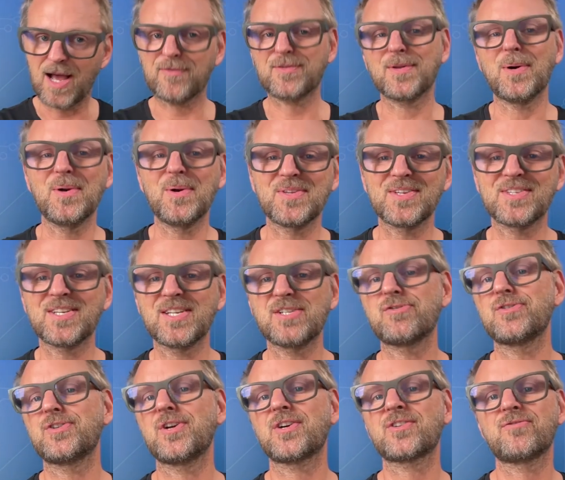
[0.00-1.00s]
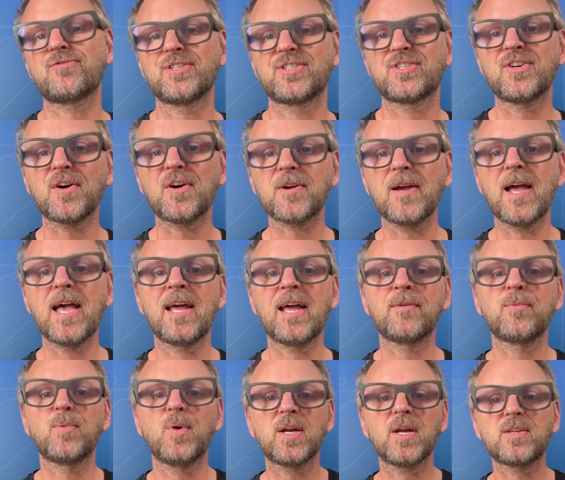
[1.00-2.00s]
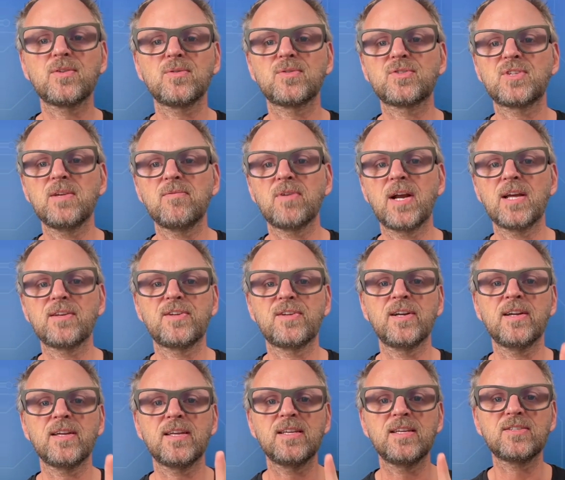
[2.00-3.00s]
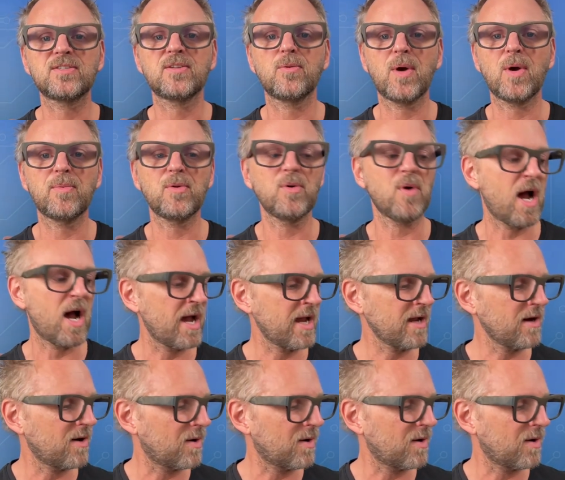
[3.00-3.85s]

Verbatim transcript: after all this introductory talk. And what you see right here is the web UI